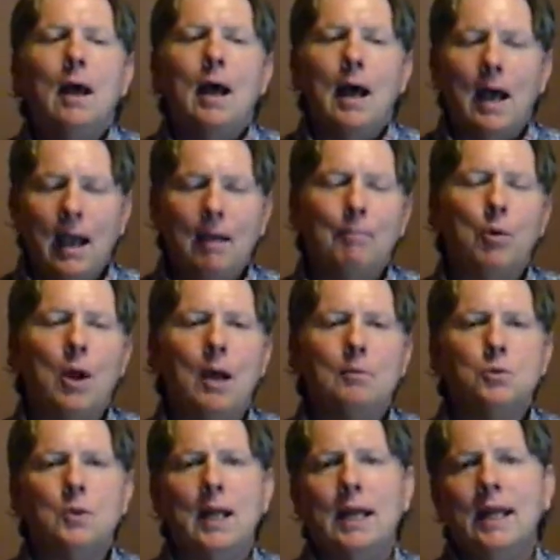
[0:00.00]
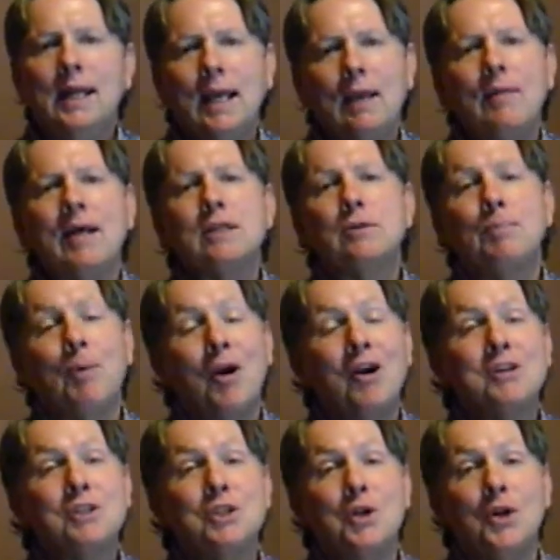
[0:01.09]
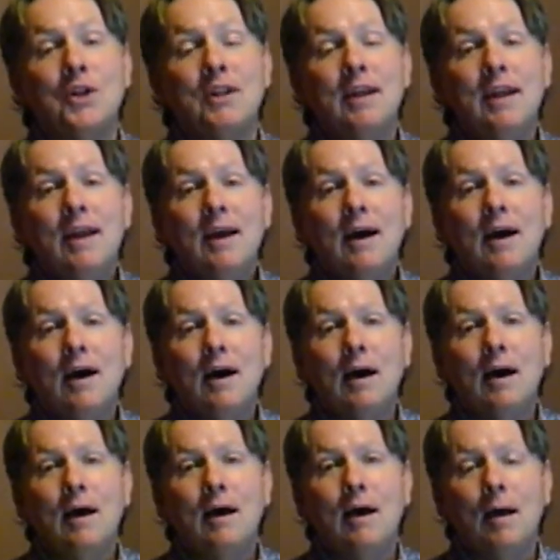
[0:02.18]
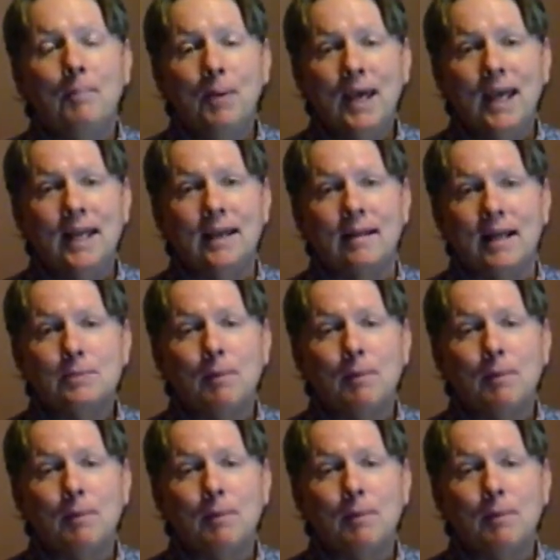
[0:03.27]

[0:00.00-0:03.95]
I have problems with that. And again, that's a personal opinion. That's